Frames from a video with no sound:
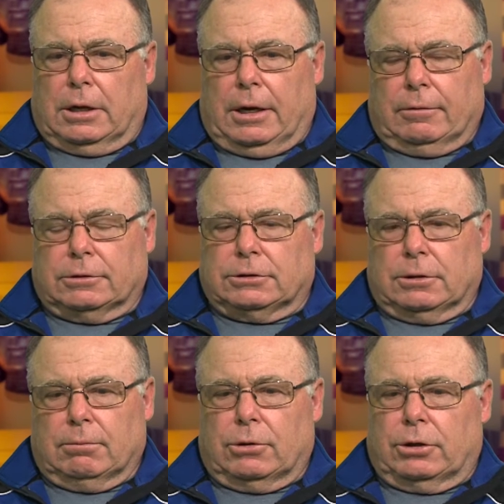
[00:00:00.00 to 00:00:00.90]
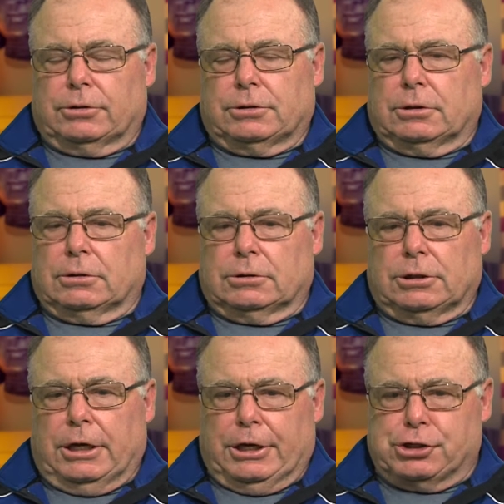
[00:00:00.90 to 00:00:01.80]
I was immersed in
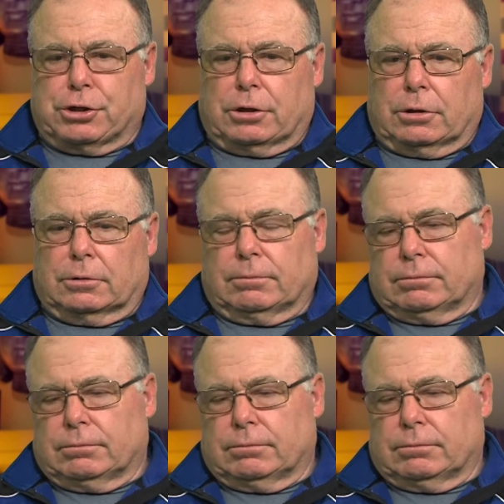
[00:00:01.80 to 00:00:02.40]
nature,